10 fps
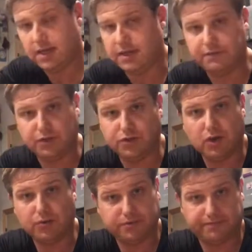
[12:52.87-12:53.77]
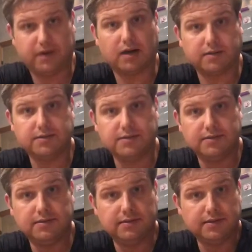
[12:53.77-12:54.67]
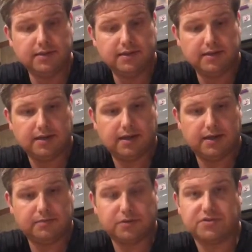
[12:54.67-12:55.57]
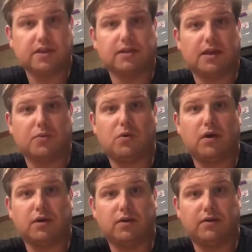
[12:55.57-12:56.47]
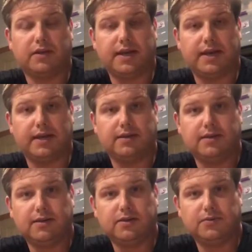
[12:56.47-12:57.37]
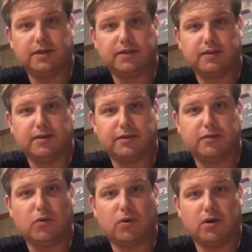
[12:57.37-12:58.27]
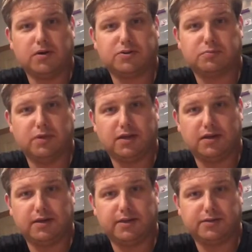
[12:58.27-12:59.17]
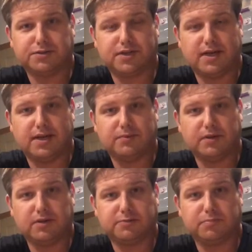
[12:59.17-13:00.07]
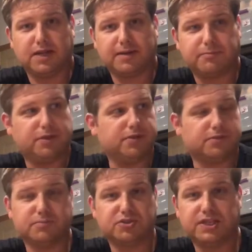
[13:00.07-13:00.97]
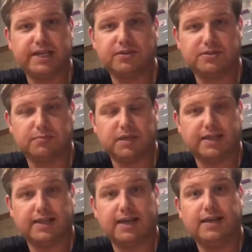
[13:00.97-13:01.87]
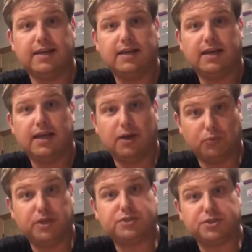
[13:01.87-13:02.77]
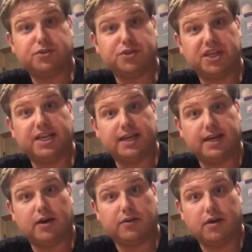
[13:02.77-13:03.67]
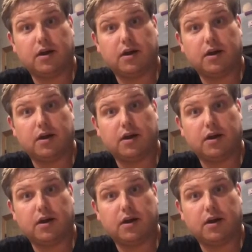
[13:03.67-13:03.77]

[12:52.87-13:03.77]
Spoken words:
If you don't, you're fucked. There's nothing like walking all day with a thorn or a splinter in your side, whether it's black bush or mosquito or something like that, and wishing you could get it out and